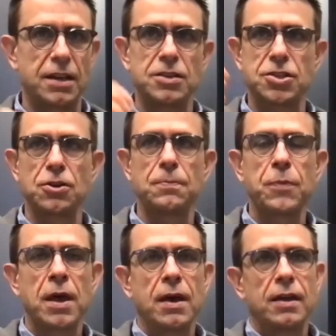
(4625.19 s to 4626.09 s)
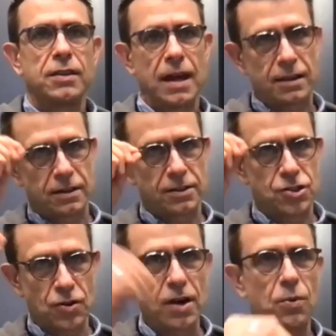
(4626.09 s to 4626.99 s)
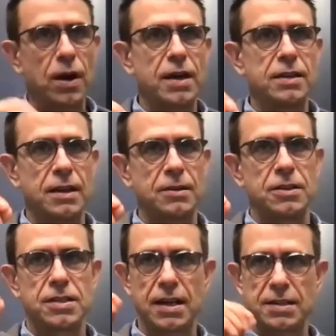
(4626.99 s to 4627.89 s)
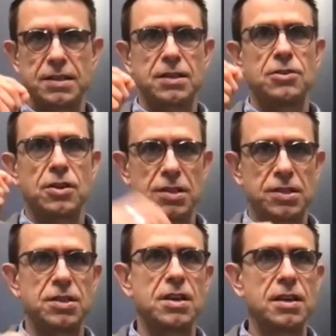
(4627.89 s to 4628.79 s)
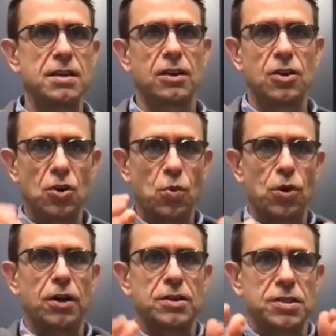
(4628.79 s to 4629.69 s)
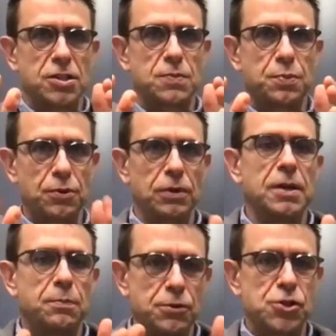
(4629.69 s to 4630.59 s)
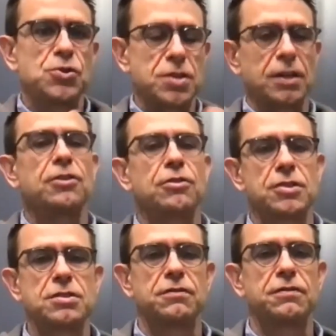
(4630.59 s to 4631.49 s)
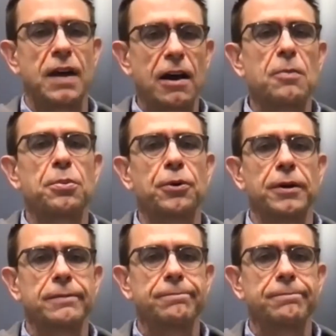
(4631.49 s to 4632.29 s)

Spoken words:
And so that straight away, then you start to not see your workers as purely producing units of output.